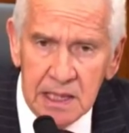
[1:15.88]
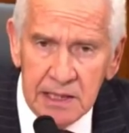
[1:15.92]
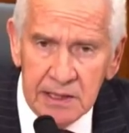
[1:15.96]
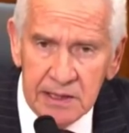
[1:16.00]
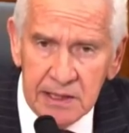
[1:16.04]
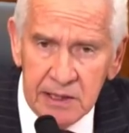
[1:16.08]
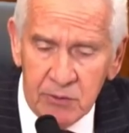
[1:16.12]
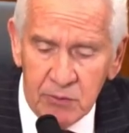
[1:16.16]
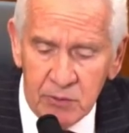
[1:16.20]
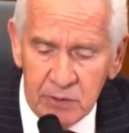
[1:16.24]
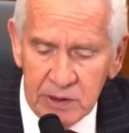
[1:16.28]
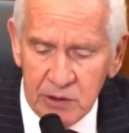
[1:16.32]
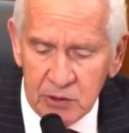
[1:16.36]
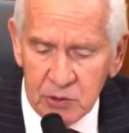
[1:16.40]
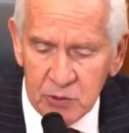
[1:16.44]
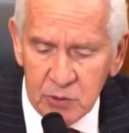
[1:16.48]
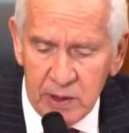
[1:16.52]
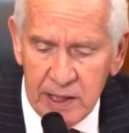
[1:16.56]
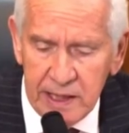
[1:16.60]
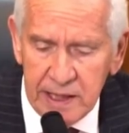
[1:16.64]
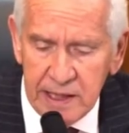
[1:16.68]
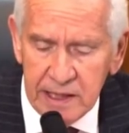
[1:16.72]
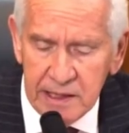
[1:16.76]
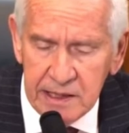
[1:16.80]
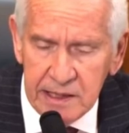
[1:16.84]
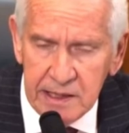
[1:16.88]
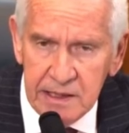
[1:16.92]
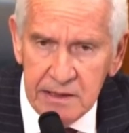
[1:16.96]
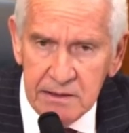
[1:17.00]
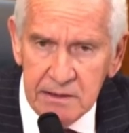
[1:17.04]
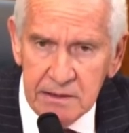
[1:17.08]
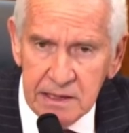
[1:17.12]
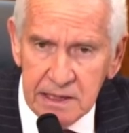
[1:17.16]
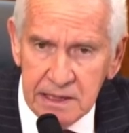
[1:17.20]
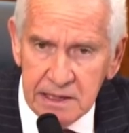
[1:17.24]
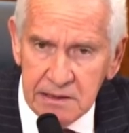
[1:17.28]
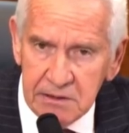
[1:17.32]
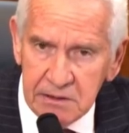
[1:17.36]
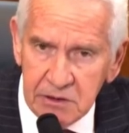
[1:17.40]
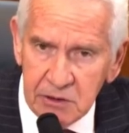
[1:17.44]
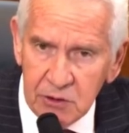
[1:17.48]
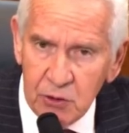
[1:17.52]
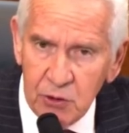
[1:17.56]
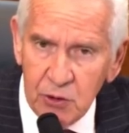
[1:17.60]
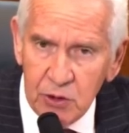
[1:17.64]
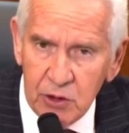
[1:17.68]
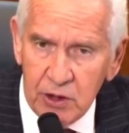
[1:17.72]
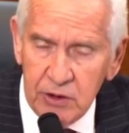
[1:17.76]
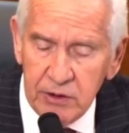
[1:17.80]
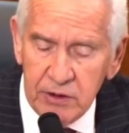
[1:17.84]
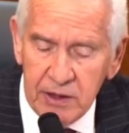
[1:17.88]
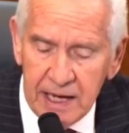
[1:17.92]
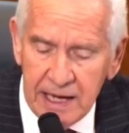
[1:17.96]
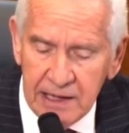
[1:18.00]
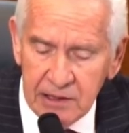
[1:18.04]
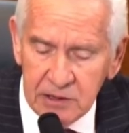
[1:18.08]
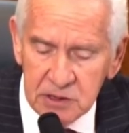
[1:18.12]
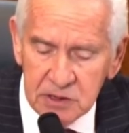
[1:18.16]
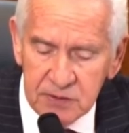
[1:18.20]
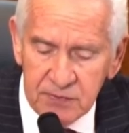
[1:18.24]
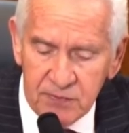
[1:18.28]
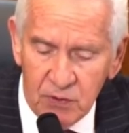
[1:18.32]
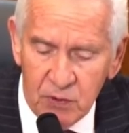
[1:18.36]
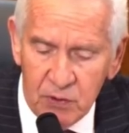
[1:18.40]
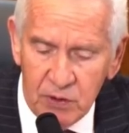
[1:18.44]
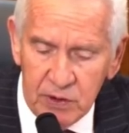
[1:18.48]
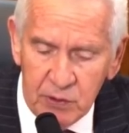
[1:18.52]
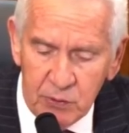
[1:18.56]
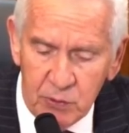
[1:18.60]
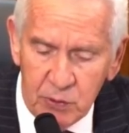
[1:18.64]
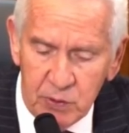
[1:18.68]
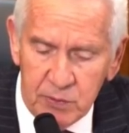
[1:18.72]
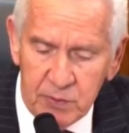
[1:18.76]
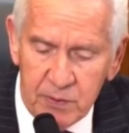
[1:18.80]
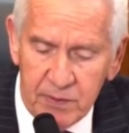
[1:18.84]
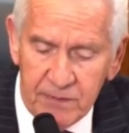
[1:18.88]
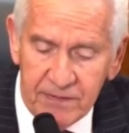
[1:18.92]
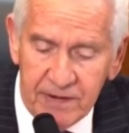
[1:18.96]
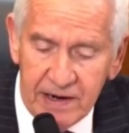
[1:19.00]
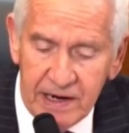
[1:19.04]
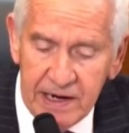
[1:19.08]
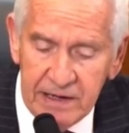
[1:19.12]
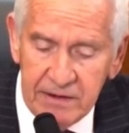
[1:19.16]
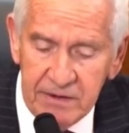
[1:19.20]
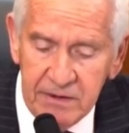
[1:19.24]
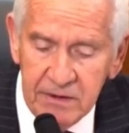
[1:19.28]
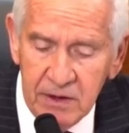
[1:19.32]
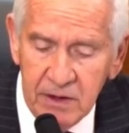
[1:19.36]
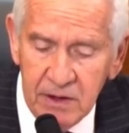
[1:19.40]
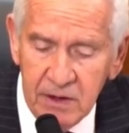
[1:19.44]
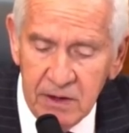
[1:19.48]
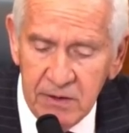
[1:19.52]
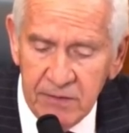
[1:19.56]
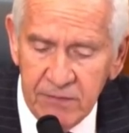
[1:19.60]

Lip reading: that we are trying to get heard on the House floor that would provide